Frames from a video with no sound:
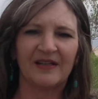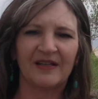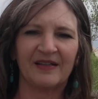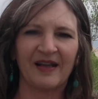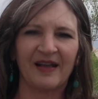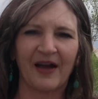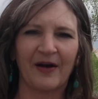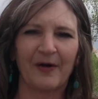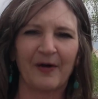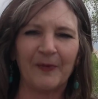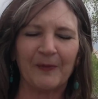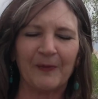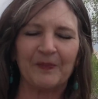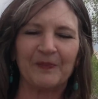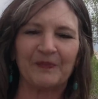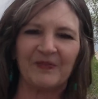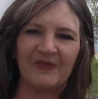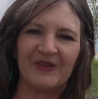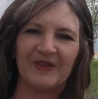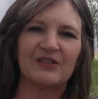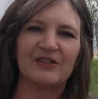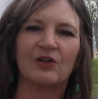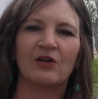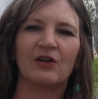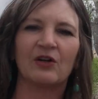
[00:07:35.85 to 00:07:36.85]
Now,
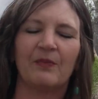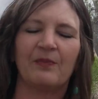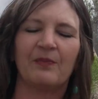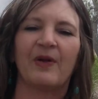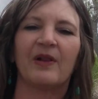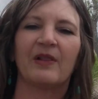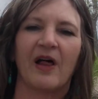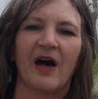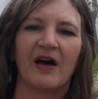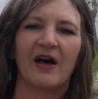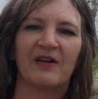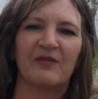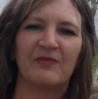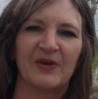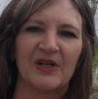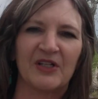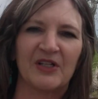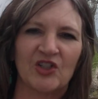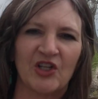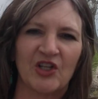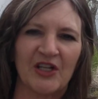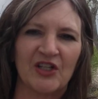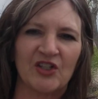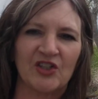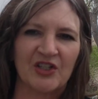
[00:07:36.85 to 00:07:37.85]
these are a lot of big
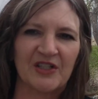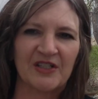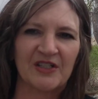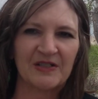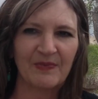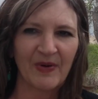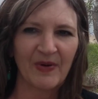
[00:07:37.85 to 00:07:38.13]
changes.